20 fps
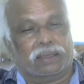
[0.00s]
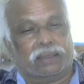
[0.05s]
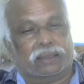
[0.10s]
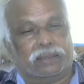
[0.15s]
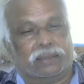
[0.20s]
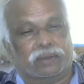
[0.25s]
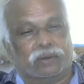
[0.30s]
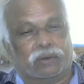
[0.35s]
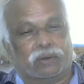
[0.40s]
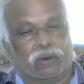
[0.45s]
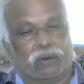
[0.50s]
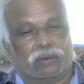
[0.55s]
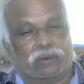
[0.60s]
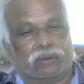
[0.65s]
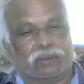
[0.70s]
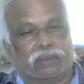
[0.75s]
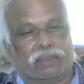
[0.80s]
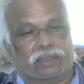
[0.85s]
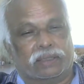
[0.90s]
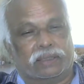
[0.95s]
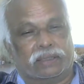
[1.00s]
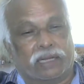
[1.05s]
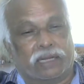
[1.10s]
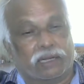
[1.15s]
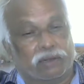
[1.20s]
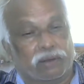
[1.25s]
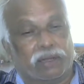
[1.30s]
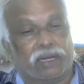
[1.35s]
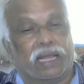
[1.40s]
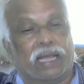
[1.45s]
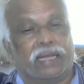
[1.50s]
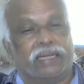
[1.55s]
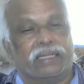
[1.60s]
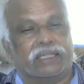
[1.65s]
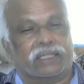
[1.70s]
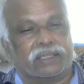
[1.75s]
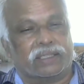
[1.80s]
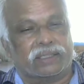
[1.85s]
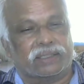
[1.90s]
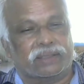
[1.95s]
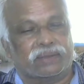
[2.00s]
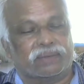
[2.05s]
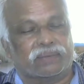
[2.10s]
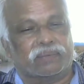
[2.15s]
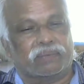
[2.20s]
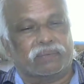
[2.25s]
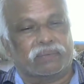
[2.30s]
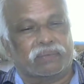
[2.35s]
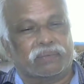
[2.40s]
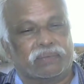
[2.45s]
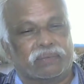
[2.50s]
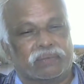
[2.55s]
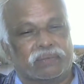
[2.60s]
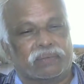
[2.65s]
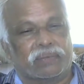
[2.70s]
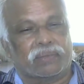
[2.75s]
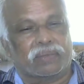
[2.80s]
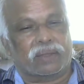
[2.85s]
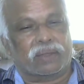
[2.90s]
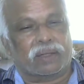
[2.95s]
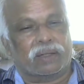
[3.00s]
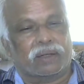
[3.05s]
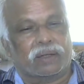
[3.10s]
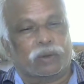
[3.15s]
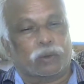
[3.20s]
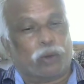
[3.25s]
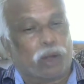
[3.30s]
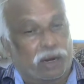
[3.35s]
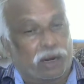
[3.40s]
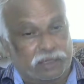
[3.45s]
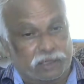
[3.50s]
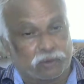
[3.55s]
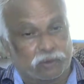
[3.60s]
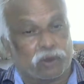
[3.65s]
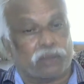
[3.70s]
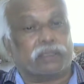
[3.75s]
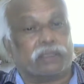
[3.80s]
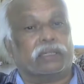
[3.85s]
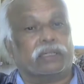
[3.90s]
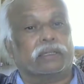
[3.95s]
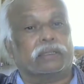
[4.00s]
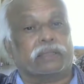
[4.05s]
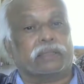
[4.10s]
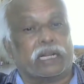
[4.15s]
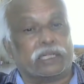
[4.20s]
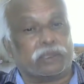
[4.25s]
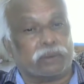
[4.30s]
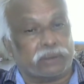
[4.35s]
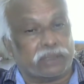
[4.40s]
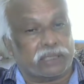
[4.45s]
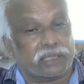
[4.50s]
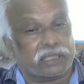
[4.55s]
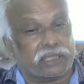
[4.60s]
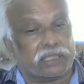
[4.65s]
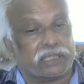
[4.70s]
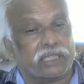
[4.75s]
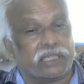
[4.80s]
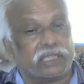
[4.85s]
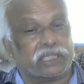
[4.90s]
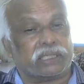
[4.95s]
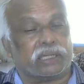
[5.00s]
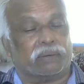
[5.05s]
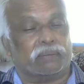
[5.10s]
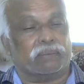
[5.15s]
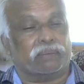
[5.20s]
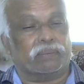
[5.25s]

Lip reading: you call railway lines, you have underwater transportation system.